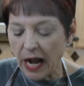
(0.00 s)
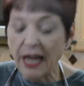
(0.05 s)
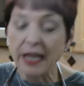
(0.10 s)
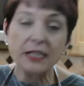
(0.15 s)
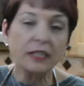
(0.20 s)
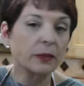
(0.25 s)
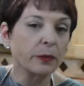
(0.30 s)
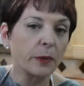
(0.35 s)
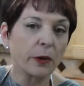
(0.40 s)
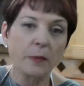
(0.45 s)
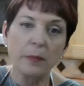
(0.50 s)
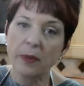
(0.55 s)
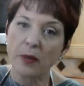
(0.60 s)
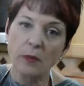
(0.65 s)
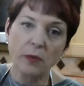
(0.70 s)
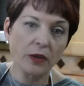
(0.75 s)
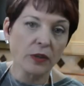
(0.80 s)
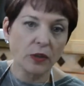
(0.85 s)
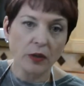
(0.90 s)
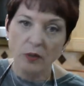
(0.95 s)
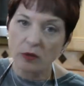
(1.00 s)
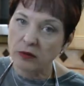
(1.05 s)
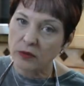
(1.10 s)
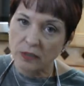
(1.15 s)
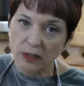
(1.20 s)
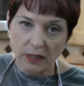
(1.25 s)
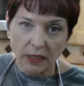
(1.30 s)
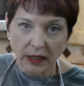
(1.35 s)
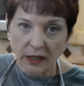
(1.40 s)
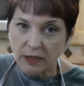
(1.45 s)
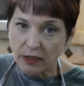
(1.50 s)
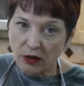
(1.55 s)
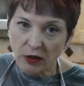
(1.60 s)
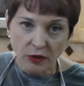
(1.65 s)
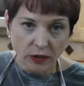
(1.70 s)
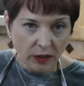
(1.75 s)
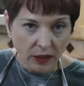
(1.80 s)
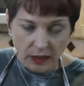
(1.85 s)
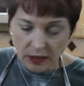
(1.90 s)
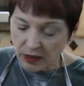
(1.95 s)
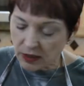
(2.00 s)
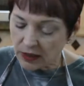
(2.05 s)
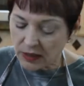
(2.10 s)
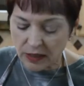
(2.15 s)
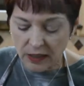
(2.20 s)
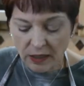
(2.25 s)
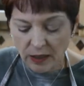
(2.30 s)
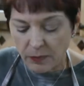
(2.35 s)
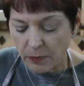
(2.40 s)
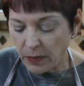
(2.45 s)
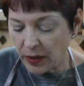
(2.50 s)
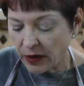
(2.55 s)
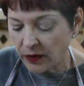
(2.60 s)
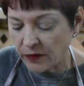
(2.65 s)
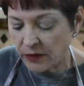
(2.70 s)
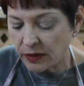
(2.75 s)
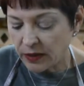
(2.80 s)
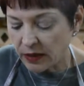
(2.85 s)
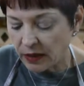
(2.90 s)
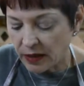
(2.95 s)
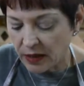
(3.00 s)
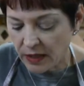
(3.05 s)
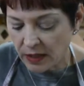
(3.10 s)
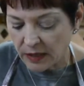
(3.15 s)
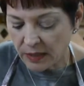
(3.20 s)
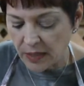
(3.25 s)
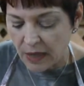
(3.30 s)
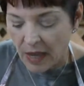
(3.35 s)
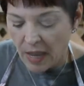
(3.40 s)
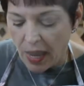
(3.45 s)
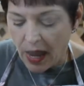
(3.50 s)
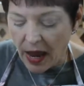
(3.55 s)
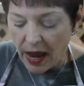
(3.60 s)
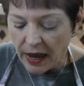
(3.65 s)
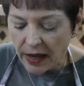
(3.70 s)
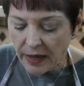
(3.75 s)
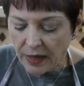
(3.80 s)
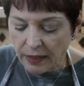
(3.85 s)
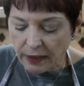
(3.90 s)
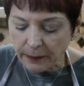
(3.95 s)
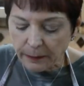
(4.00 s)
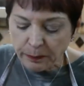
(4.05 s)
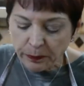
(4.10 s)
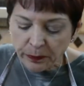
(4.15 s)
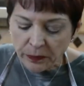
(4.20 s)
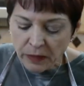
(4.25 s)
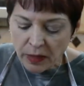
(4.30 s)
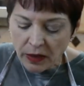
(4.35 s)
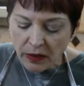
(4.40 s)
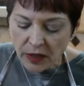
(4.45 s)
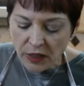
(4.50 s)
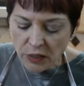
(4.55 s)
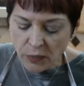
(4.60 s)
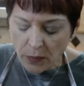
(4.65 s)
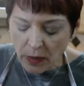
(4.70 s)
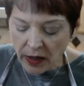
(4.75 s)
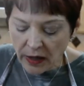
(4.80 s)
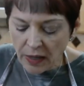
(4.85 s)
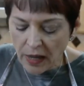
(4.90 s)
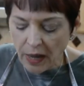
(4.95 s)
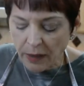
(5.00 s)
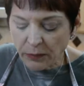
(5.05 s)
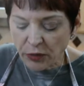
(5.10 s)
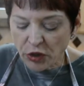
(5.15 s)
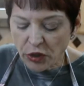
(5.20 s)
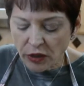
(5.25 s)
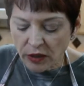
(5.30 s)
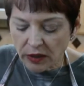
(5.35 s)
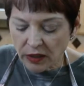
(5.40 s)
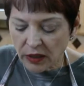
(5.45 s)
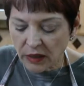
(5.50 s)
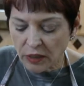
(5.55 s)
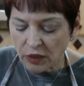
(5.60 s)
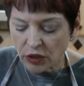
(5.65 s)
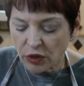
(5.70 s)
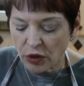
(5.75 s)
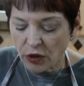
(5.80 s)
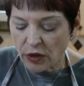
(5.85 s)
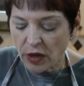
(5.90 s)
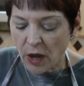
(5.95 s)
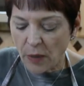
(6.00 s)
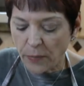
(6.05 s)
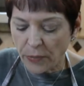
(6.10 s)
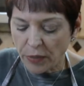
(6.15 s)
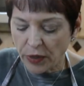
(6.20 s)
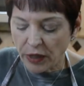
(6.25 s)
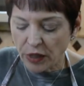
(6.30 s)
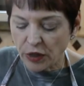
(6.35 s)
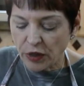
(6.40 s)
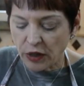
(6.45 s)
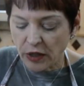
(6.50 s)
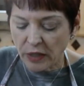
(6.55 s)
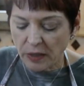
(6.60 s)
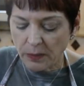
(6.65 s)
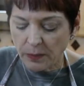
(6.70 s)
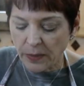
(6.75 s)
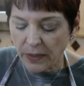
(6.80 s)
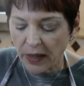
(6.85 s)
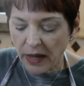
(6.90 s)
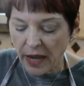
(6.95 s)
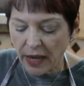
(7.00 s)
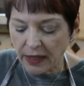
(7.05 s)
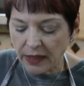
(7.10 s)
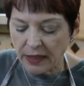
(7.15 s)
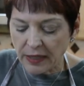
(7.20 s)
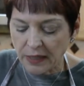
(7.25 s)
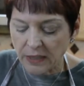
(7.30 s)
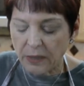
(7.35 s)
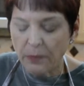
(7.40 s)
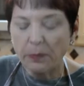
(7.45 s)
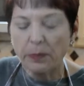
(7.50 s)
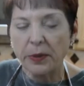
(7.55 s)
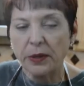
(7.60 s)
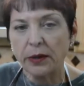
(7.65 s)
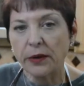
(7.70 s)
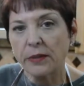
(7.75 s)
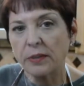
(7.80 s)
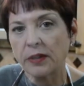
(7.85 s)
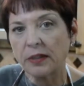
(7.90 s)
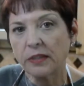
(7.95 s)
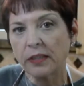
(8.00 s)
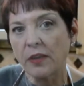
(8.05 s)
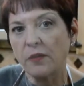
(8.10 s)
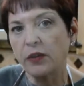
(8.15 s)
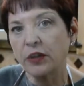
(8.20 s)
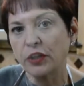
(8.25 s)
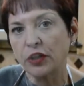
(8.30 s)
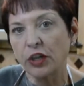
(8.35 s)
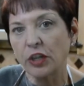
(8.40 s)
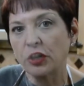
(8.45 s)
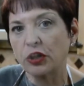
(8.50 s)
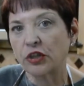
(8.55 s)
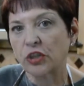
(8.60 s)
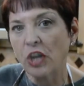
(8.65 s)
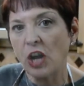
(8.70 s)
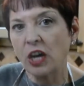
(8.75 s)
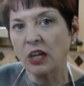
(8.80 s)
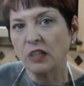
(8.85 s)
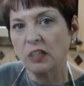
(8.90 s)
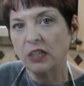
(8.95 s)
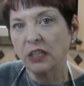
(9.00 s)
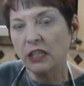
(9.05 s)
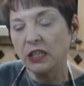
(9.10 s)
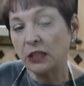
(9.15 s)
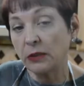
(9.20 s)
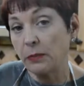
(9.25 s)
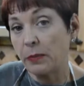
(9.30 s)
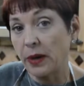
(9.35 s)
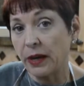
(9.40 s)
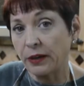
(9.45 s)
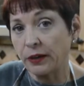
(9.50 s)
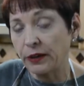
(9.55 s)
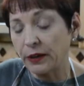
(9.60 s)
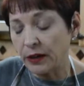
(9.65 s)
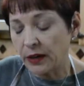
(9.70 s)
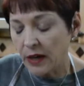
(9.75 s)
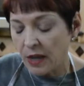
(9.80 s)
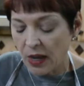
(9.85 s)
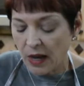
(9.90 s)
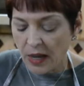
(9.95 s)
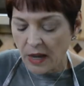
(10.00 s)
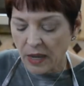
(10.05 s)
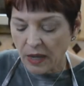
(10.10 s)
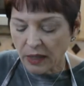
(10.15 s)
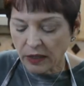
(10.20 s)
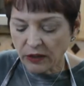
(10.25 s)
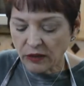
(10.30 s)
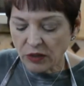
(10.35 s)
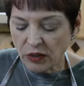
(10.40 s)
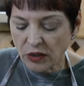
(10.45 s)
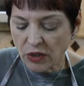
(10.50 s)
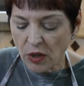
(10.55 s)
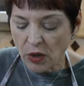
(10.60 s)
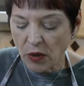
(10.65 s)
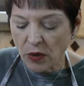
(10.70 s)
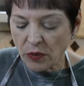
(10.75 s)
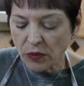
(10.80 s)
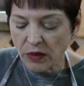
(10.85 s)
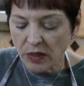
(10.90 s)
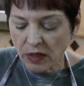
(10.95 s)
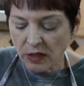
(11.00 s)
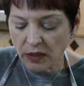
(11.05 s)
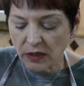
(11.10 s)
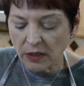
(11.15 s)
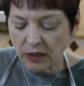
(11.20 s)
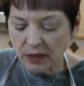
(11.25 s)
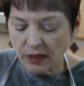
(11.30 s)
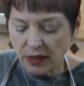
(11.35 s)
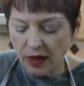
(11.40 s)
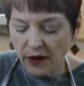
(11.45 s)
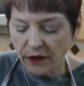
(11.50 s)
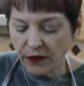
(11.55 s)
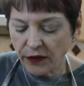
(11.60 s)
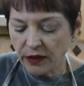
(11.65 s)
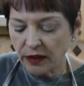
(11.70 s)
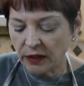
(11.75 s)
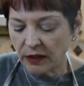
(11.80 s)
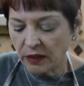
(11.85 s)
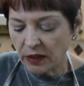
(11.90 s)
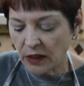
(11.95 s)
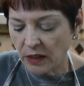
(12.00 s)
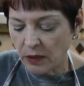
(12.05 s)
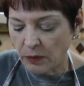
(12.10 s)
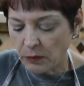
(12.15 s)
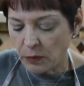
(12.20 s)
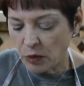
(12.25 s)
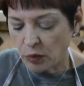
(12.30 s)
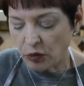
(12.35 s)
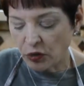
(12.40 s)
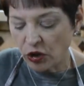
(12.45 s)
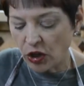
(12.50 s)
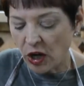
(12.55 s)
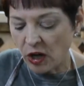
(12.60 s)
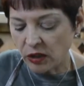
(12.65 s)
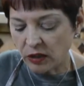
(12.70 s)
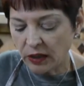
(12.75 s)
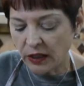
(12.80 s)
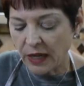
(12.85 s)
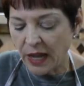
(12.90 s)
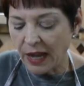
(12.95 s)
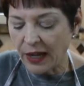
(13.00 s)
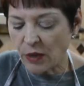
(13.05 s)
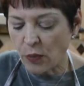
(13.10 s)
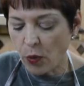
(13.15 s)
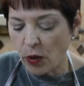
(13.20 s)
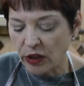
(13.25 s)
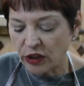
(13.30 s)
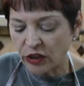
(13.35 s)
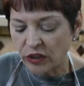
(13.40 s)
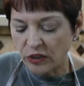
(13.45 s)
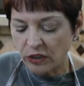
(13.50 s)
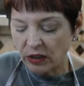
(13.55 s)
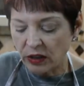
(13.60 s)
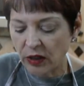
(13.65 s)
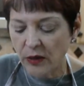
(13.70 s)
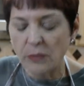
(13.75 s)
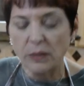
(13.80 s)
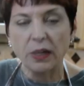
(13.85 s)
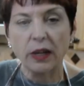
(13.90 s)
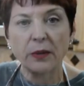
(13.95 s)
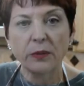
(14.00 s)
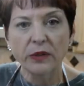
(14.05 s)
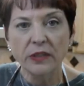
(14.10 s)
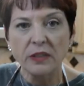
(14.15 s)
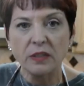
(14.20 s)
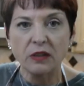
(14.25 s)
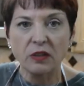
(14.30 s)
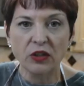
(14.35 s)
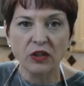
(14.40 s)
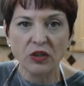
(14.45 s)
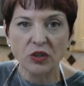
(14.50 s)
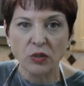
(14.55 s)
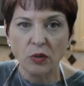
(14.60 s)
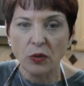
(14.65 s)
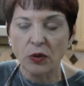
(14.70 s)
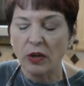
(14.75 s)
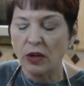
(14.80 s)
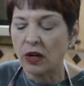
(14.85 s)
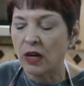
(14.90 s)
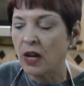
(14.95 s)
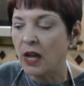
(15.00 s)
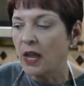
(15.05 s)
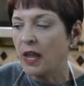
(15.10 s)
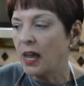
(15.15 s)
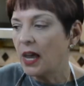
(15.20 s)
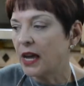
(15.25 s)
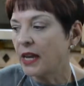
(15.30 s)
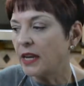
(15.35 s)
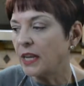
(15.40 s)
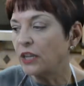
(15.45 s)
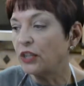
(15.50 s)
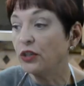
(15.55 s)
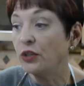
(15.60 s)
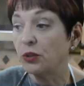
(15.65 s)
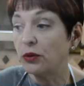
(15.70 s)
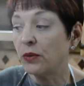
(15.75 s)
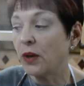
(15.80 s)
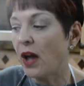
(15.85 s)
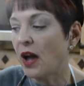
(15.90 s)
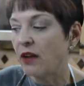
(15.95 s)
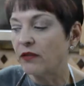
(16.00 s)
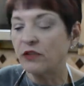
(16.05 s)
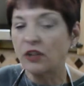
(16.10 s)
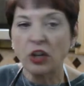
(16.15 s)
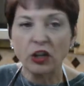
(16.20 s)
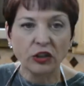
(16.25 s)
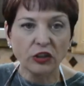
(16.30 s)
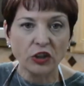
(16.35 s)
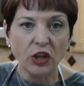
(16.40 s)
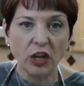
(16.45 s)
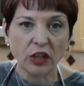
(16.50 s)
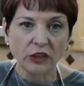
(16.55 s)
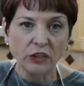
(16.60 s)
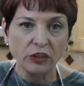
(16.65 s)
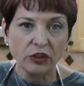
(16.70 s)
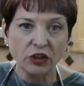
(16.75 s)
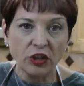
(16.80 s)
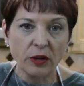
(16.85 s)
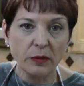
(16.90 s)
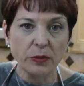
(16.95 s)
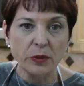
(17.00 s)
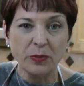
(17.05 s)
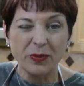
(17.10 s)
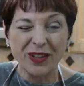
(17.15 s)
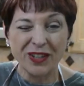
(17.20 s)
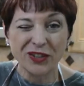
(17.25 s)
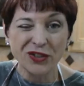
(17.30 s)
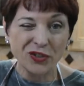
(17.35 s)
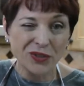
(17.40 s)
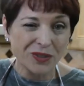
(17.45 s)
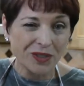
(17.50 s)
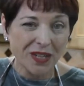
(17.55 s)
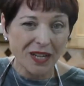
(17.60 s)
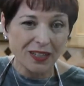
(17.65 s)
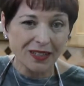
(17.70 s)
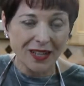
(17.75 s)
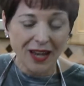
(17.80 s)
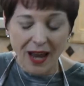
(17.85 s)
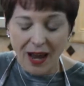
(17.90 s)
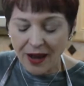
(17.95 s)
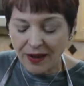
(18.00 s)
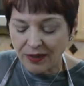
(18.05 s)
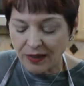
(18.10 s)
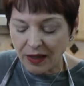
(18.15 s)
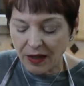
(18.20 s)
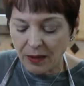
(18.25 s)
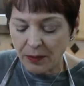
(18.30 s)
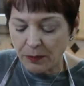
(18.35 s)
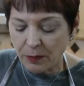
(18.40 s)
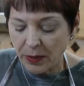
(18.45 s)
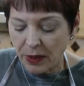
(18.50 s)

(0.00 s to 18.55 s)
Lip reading: I experiment with you. See, you get to see the benefits of this. And this one, I'm sure it's gonna turn out pretty good, but I think the bitterness of a dark chocolate is better. And so this is definitely a milk chocolate. I questioned it when I was in the store, and I do have dark chocolate chips, but I chose not to add them.